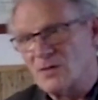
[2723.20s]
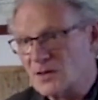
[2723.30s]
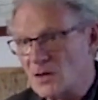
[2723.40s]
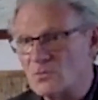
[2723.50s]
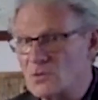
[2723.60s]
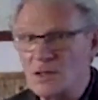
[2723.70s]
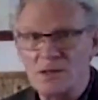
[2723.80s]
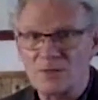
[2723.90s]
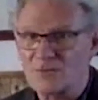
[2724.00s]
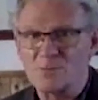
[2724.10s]
They don't really
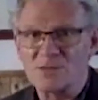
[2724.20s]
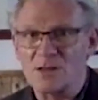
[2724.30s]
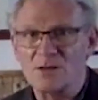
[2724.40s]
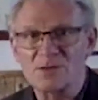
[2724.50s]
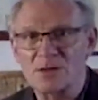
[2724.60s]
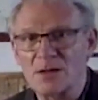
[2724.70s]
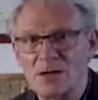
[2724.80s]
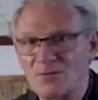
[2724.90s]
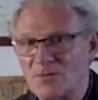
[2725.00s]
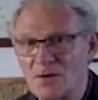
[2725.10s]
love themselves, and
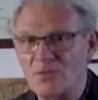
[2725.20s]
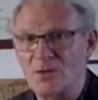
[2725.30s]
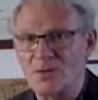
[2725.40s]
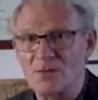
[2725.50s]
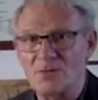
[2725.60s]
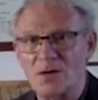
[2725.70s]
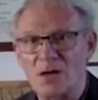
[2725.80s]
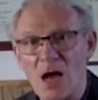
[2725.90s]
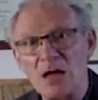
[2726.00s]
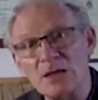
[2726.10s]
they're
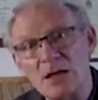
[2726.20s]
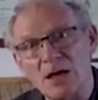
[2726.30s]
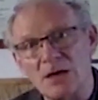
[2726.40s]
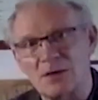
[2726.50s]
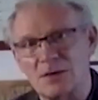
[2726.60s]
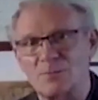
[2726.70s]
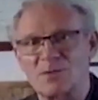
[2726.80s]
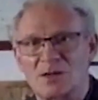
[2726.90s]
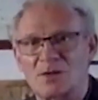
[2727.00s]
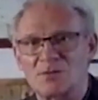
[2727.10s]
very unkind to
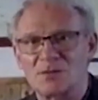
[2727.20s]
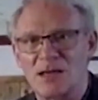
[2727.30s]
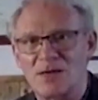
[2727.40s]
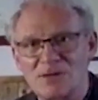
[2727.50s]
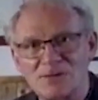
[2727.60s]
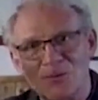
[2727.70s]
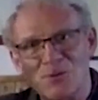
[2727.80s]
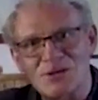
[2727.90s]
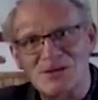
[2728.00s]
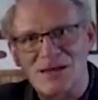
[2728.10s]
themselves. They have this
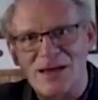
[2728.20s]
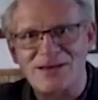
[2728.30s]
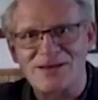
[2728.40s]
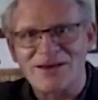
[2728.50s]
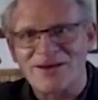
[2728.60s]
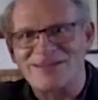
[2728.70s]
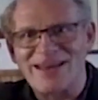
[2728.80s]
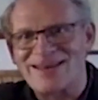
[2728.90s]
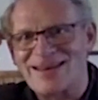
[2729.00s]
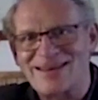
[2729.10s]
voice in their head going
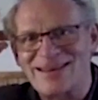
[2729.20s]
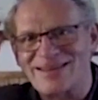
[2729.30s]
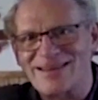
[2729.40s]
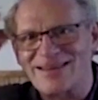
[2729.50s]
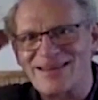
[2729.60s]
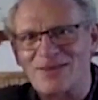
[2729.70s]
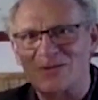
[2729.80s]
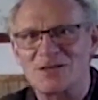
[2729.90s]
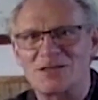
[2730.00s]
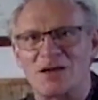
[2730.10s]
net net net net net
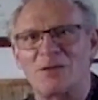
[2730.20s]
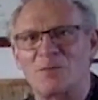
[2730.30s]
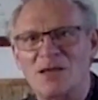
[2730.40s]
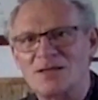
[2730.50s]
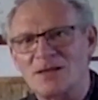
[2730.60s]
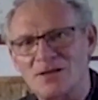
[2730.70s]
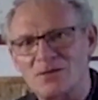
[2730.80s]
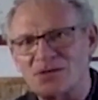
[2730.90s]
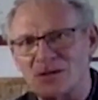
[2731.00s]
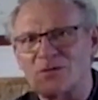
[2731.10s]
all the time, saying
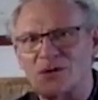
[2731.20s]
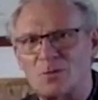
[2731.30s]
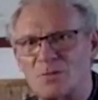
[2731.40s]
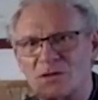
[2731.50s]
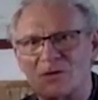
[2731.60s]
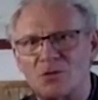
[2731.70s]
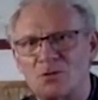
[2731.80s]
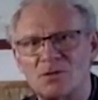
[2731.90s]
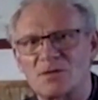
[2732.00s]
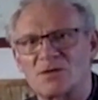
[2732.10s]
you're so stupid and you're
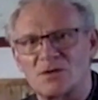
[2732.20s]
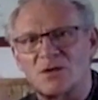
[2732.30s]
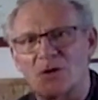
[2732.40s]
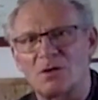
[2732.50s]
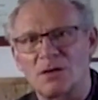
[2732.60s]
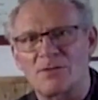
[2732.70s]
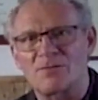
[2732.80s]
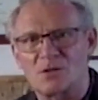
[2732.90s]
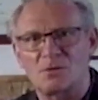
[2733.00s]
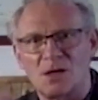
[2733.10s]
useless and no one
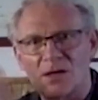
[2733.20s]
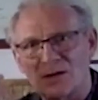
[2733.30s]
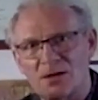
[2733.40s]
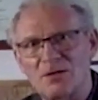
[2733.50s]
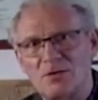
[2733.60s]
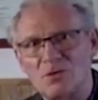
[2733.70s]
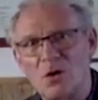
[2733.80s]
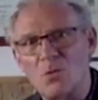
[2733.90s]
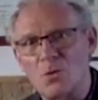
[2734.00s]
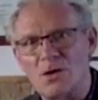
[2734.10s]
loves you and you're
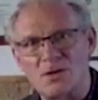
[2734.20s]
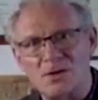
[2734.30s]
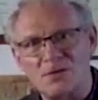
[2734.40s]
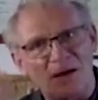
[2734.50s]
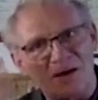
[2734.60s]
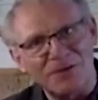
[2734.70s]
not worthy of love.